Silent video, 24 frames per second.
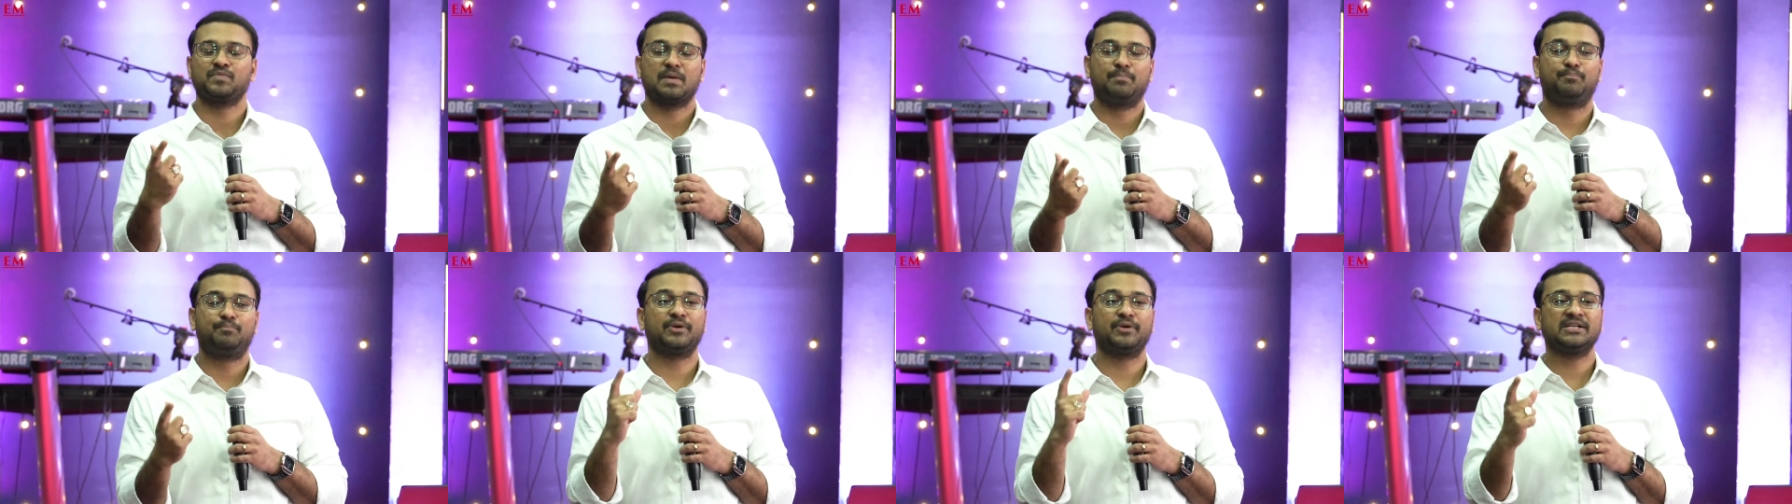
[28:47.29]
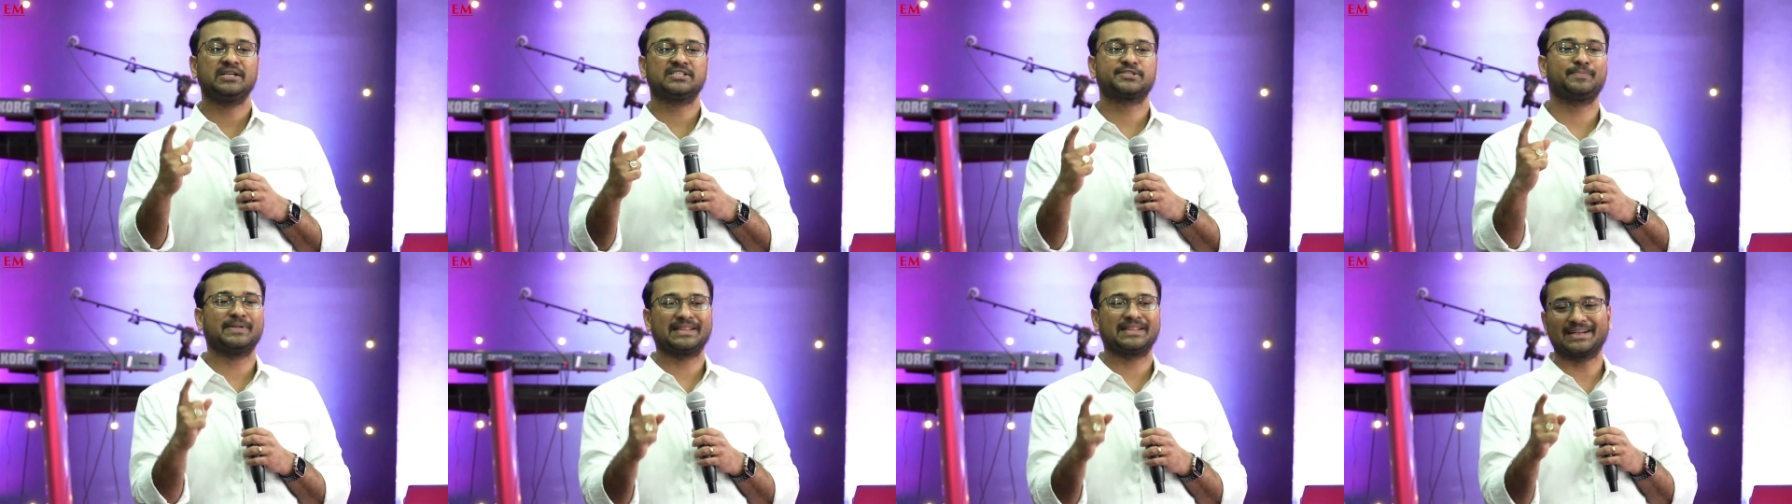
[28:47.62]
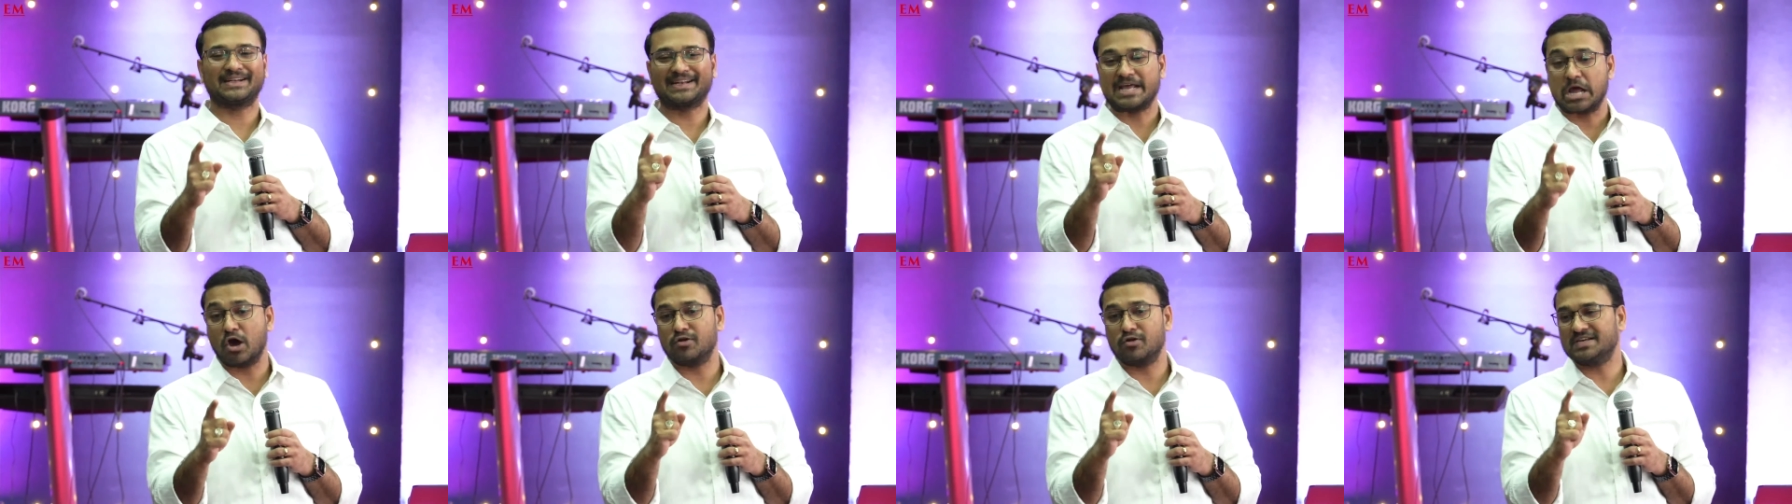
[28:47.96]
principle that
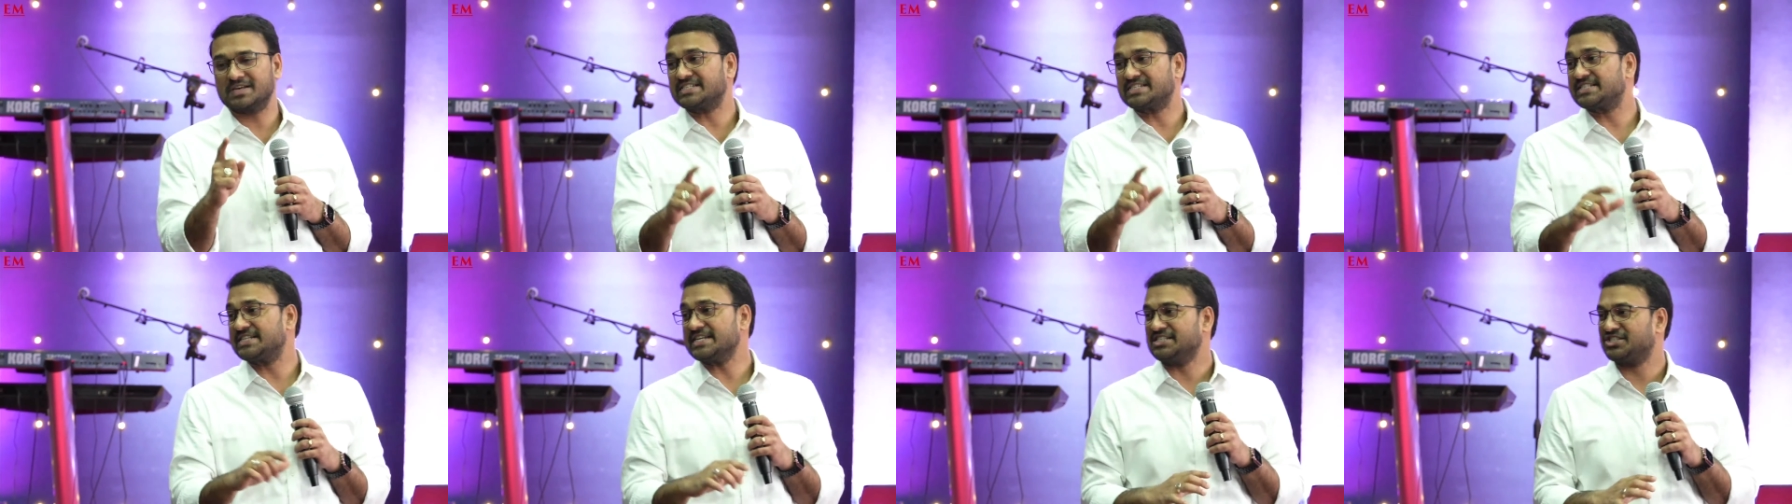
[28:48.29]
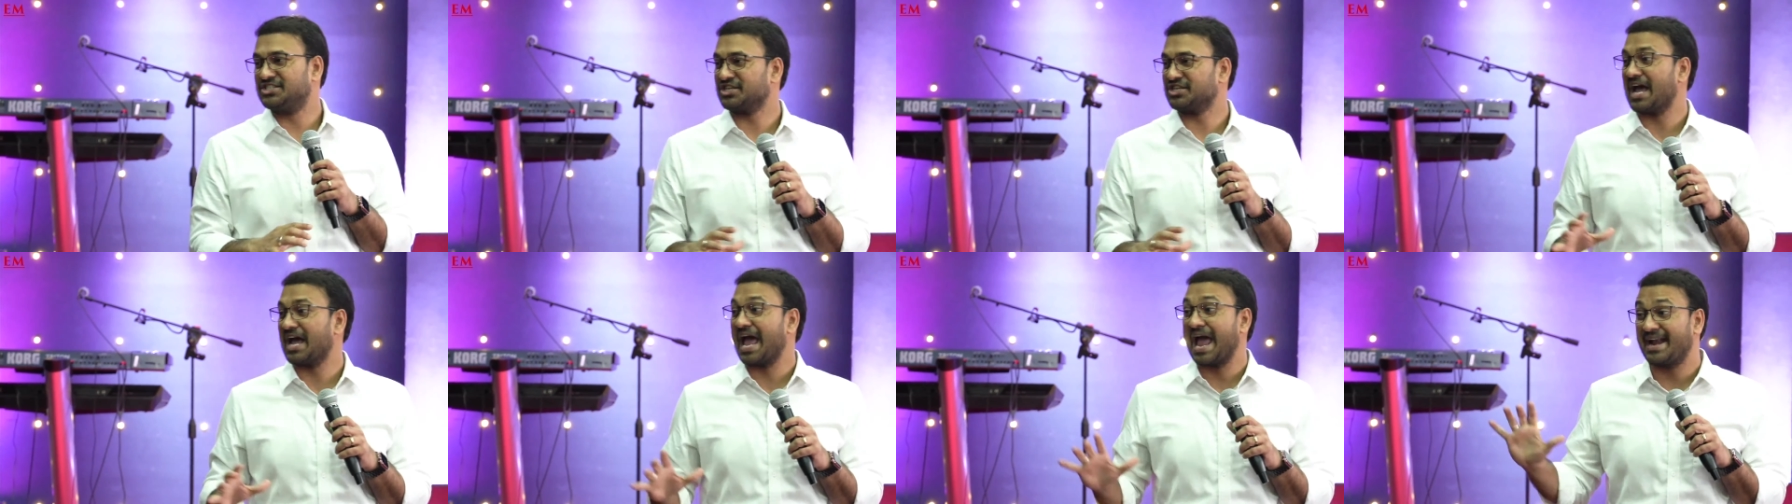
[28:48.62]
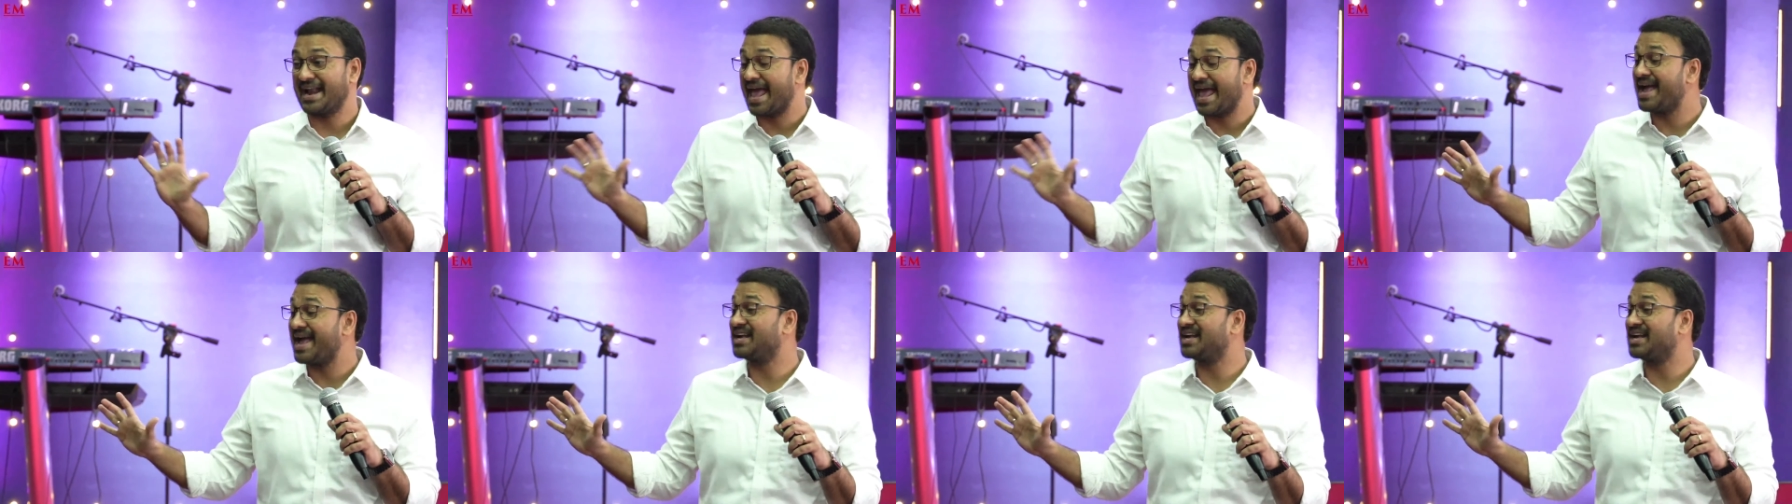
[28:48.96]
I always teach. An egg